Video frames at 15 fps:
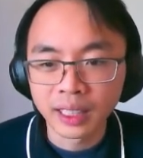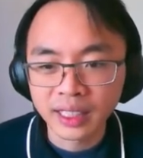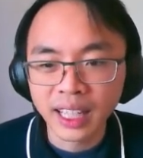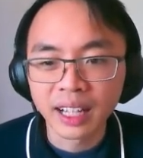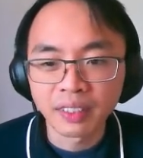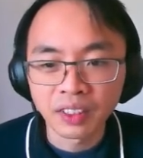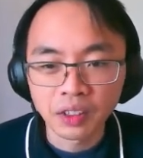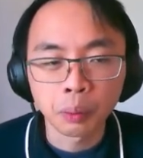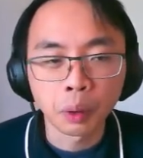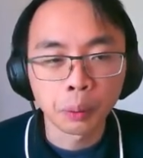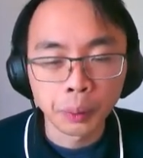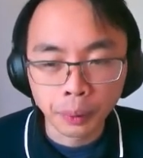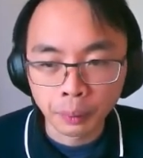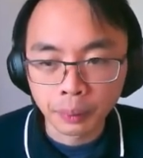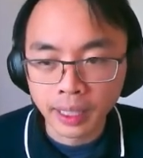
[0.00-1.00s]
yeah, this is probably
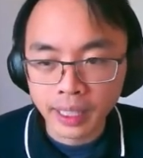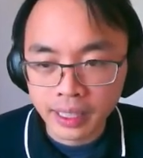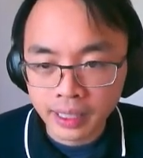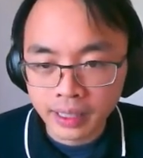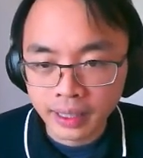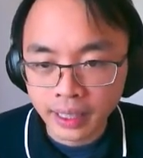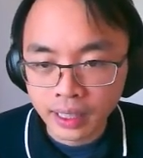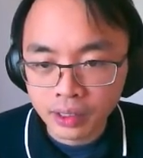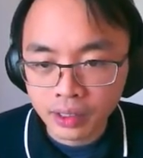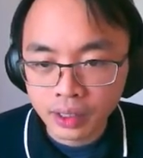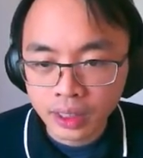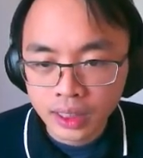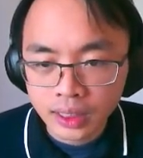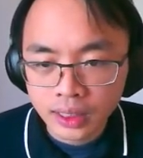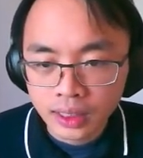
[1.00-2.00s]
publication date.
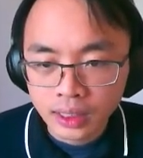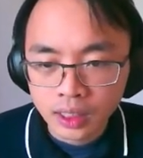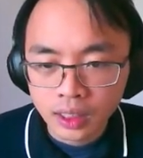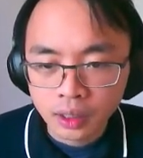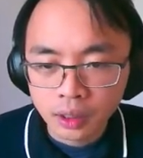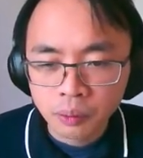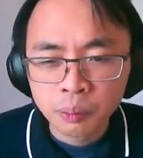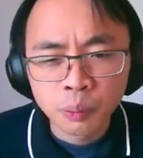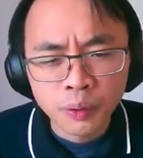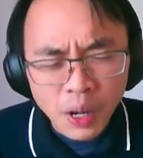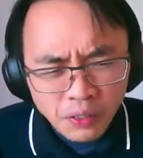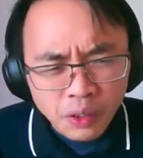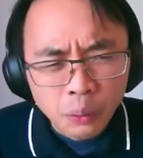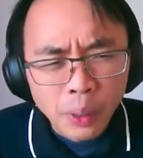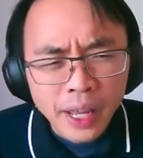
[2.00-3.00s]
But there's
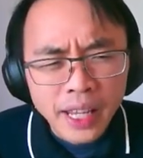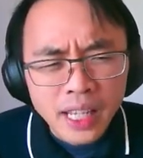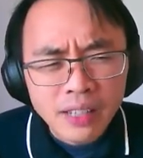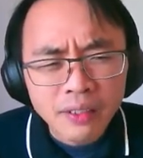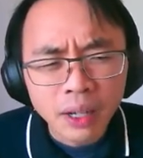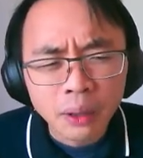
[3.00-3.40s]
a way that we